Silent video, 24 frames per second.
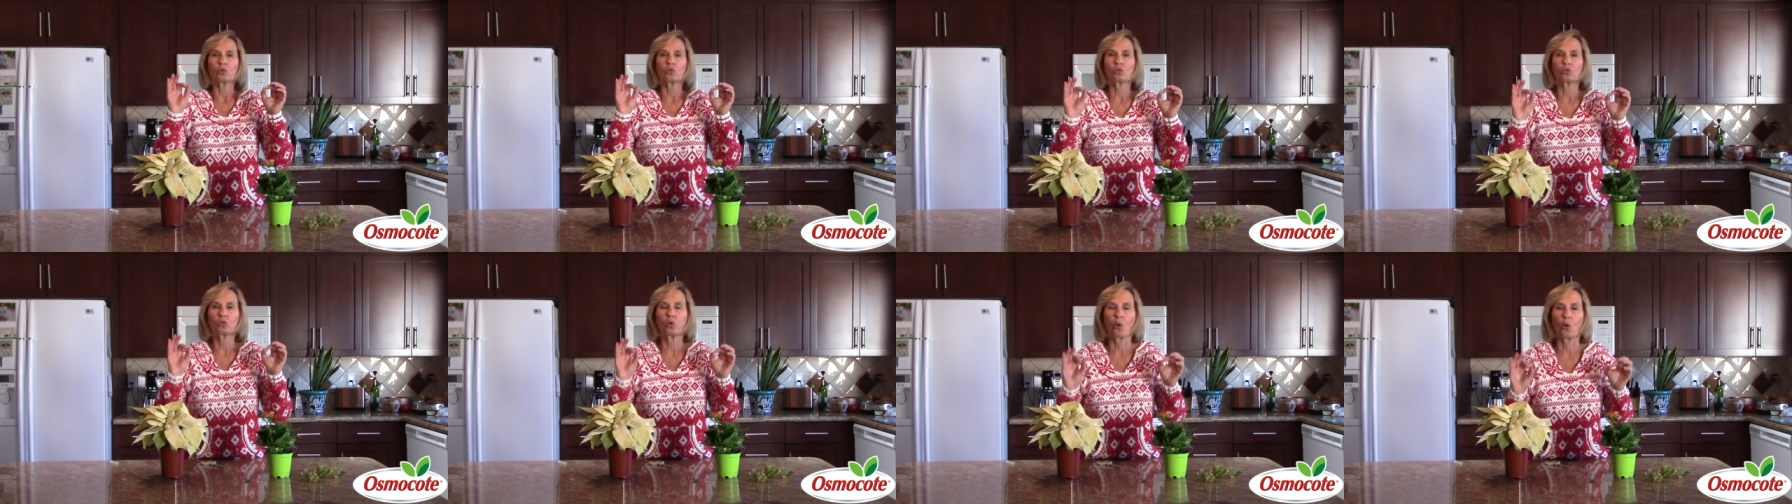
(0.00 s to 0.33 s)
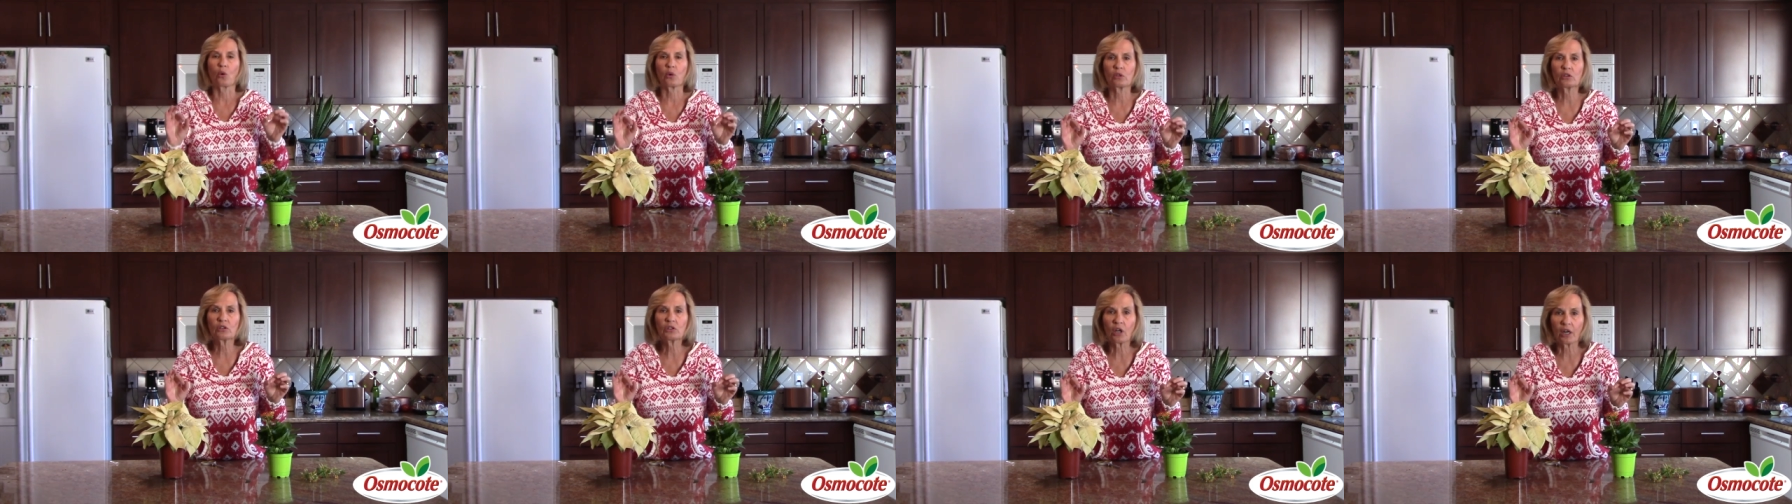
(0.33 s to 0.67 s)

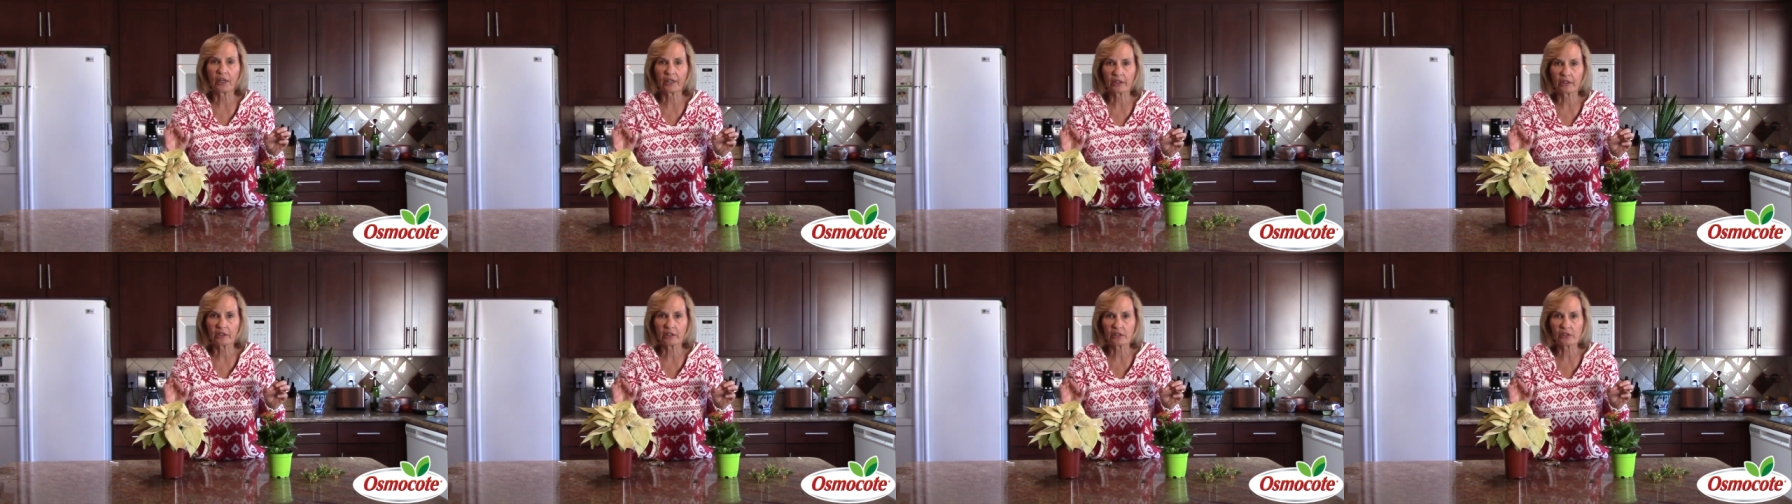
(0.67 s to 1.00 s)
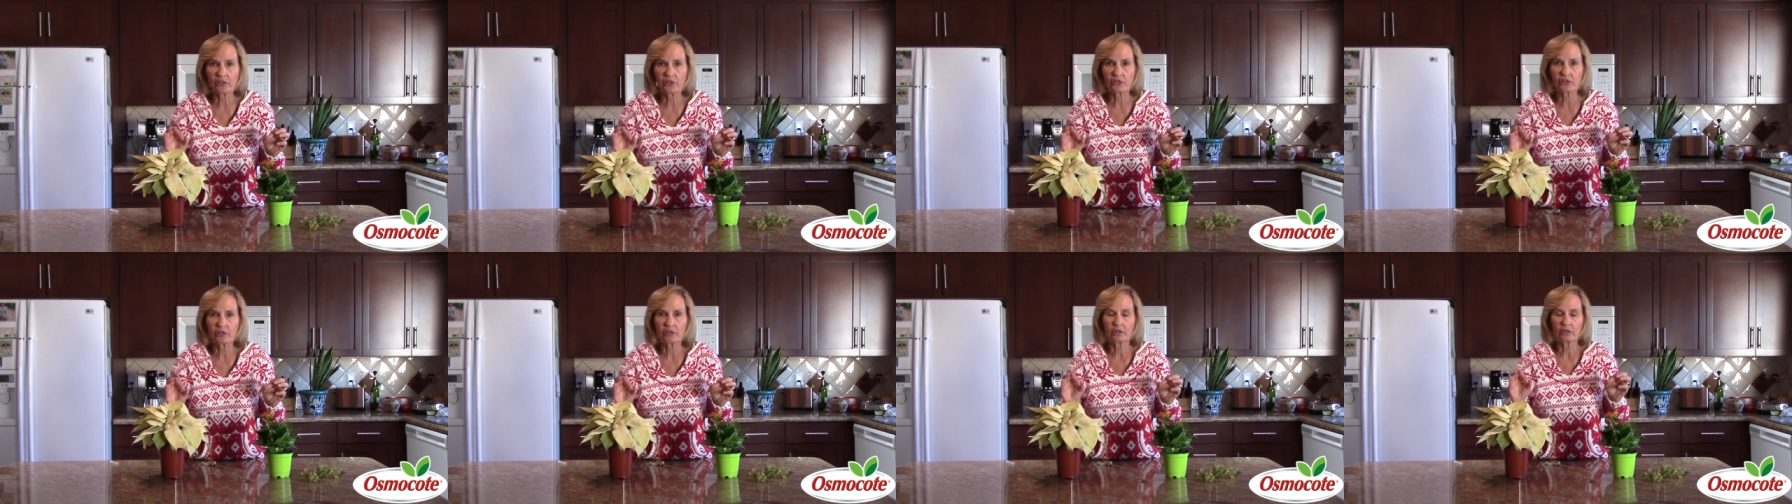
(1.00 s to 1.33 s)
Total
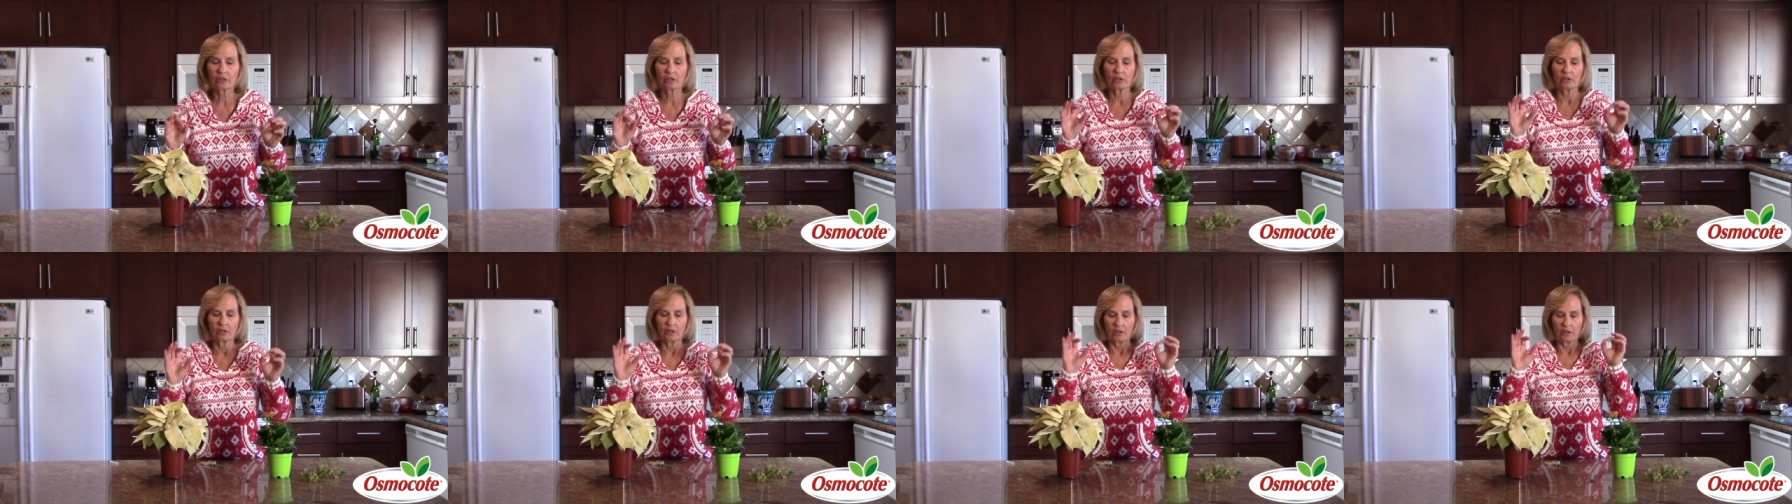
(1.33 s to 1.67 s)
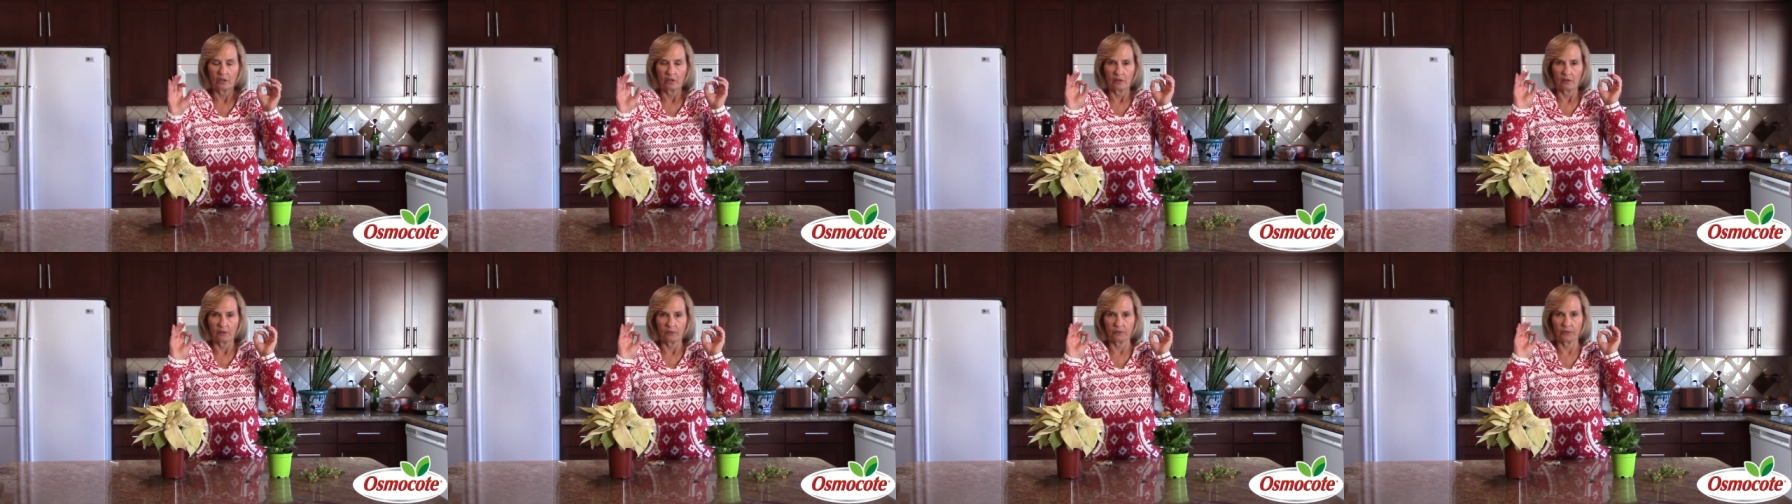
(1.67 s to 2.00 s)
darkness
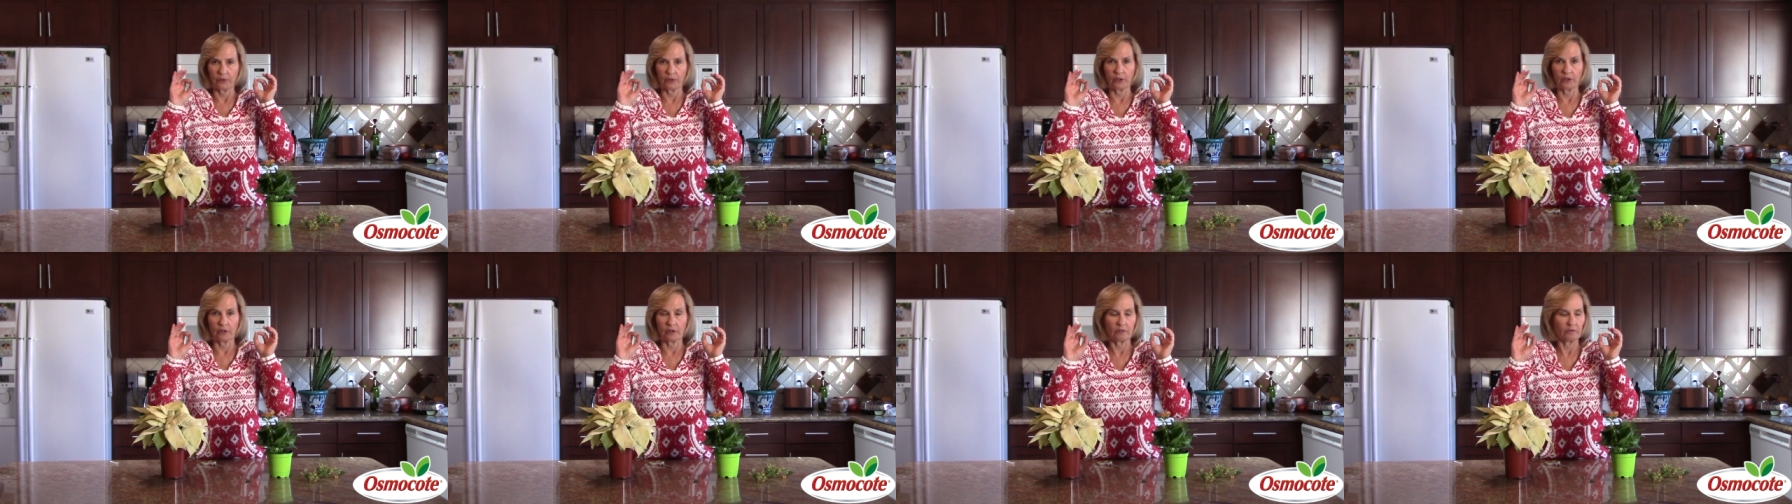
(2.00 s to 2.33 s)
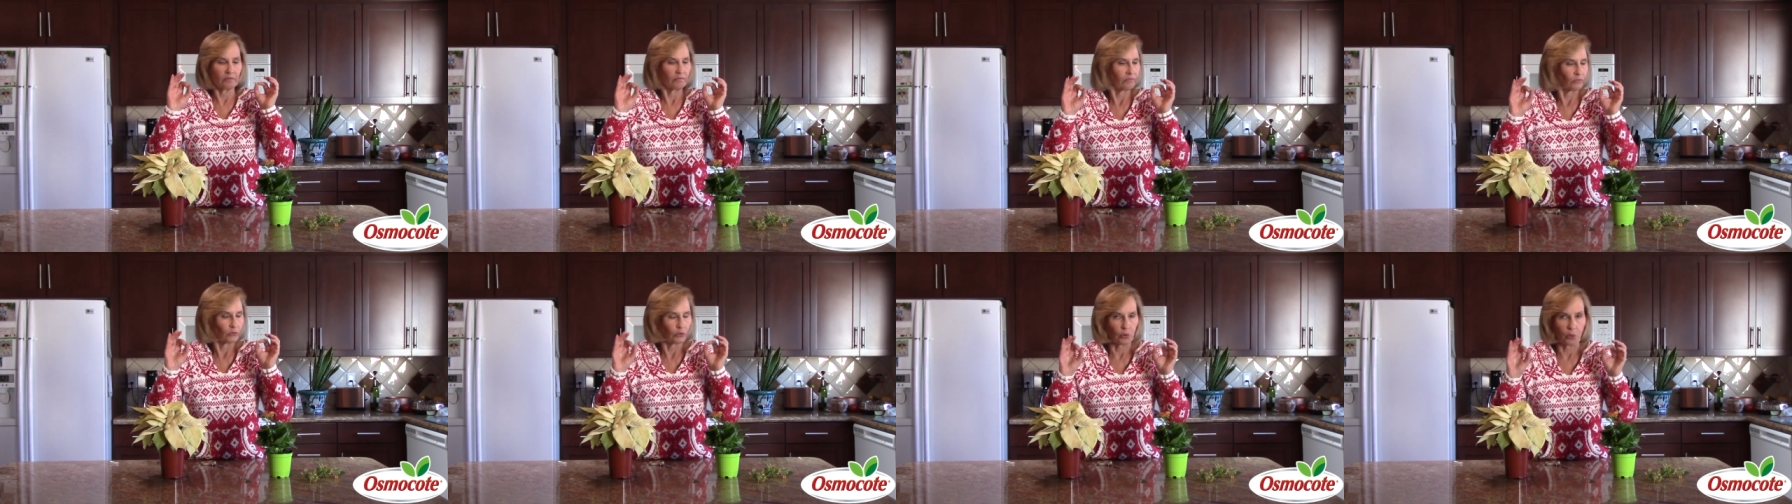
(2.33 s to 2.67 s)
for
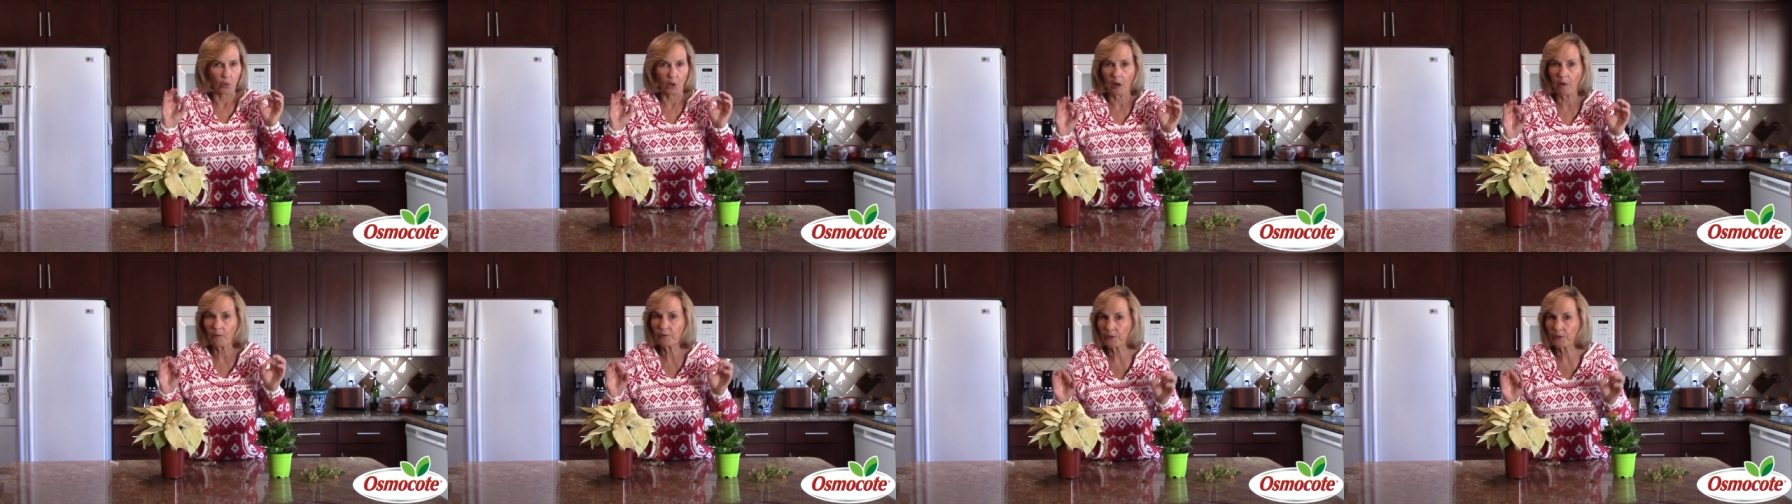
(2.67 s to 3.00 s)
twelve